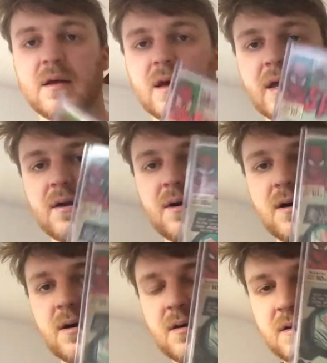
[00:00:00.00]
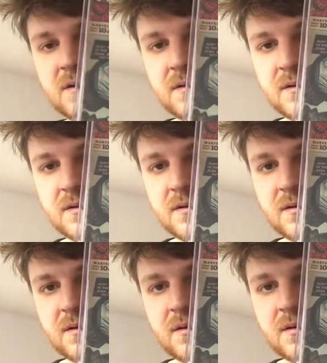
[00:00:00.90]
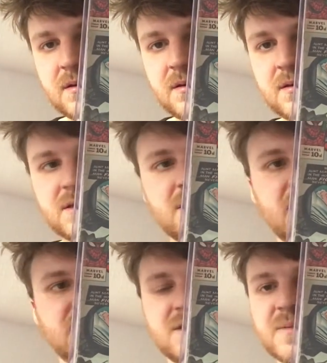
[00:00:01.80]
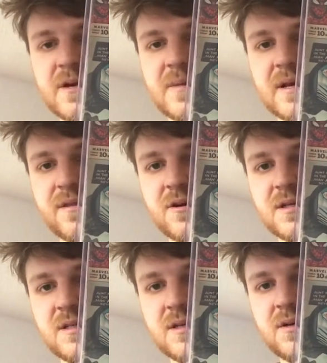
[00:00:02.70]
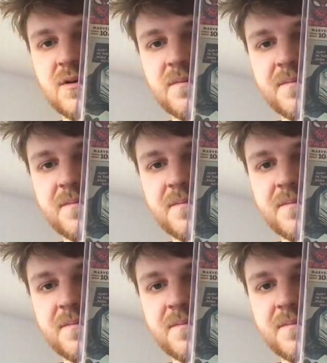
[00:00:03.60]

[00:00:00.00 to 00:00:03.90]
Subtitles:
I got... Amazing Spider-Man 32,